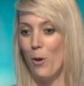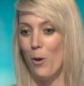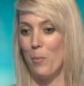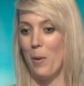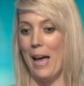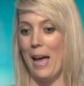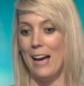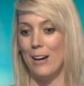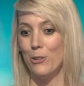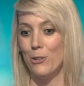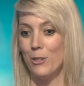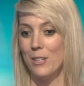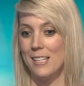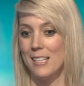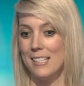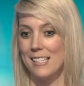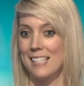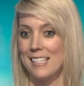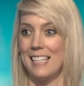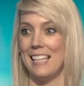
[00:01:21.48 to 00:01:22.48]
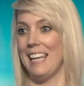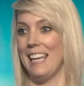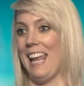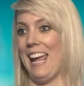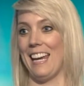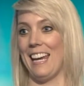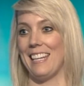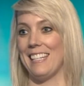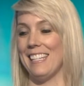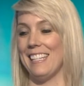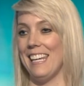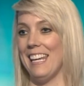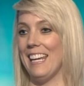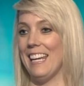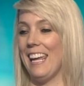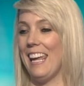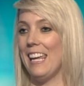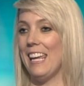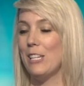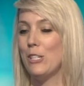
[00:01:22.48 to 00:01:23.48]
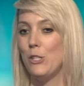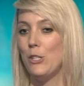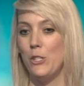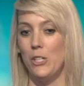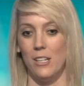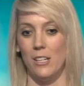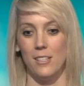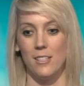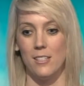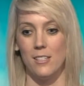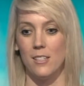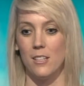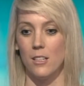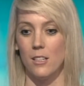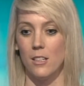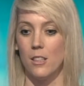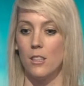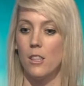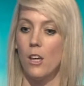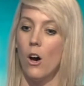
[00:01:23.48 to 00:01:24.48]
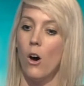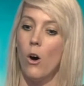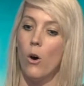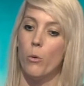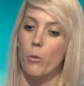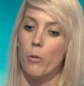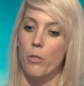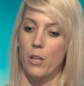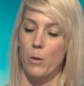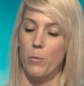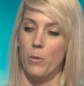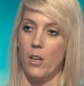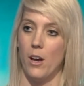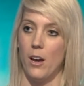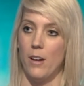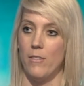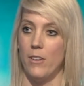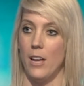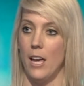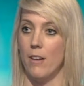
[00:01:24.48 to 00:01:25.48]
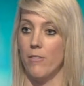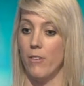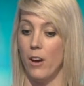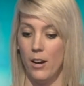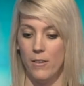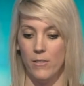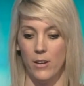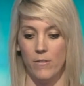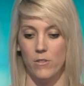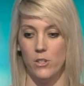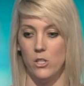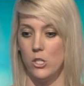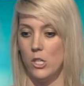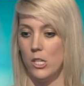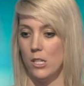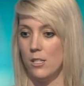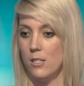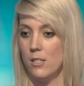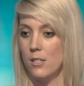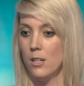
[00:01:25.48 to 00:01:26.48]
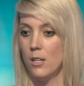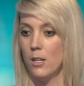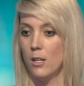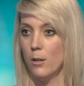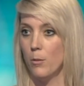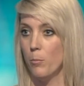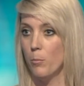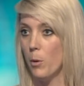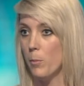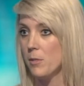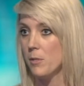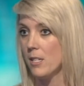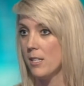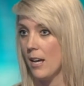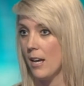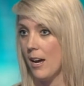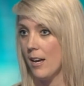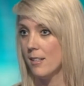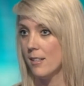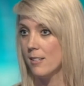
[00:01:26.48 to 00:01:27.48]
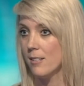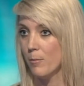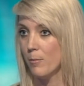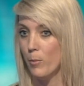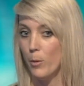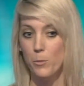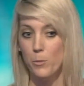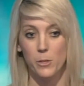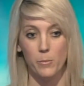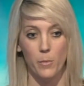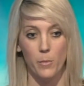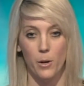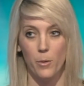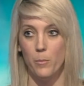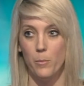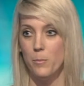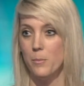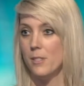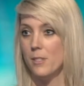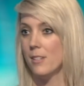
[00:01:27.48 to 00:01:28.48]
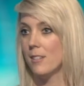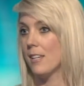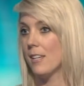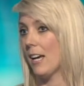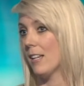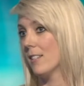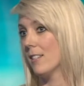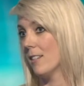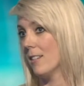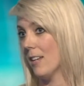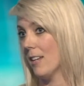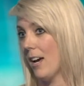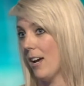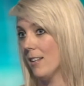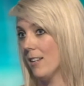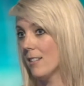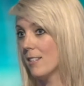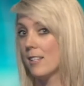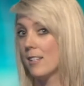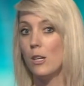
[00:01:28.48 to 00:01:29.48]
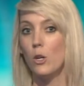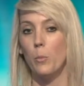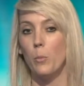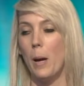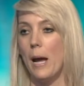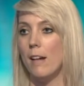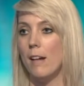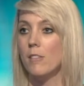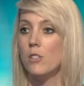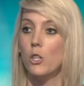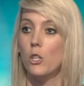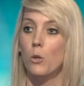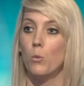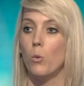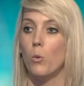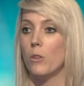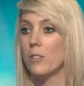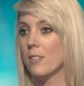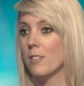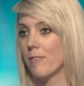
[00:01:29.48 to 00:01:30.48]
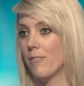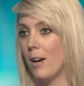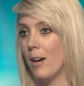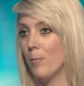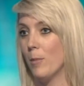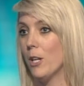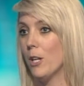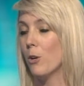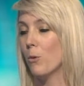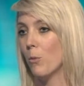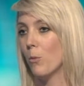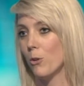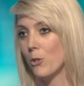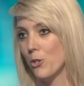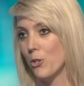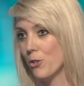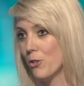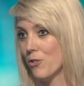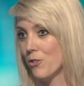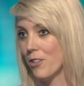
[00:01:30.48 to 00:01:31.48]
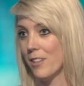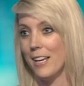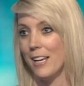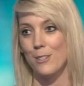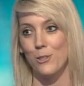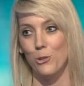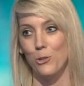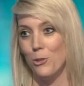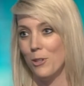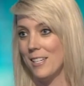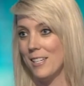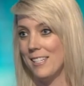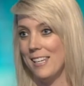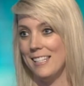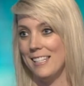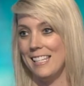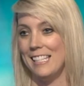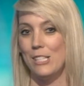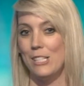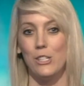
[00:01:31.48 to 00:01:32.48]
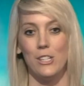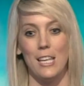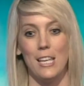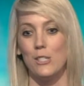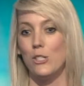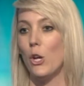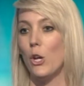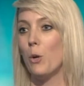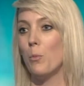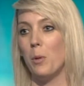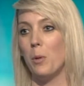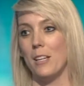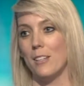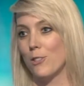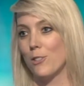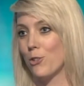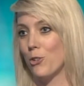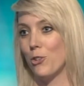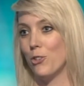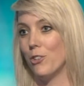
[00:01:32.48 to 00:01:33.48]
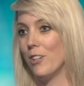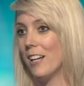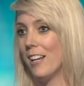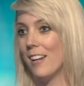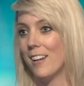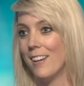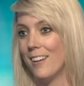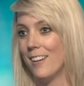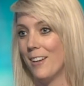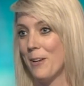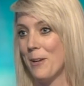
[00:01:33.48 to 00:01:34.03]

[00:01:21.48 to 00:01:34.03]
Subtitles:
about selecting, it's just the whole thing with IVF. IVF is just mums and dads and mums, dads and dads, single parents who want a family, who want children. That's all it is. There's no bigger story.